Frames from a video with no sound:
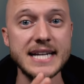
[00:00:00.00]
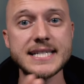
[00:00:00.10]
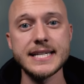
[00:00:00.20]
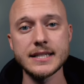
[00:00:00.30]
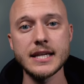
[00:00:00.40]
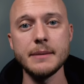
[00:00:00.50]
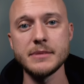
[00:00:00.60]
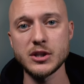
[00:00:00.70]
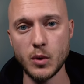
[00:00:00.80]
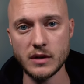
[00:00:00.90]
I still keep
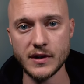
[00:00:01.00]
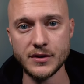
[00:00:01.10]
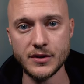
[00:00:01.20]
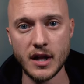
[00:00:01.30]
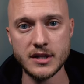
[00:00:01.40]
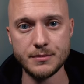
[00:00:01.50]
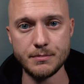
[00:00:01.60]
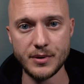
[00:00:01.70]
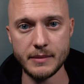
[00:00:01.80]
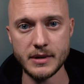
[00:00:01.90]
the $1,200 in
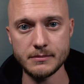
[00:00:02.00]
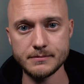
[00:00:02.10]
premium.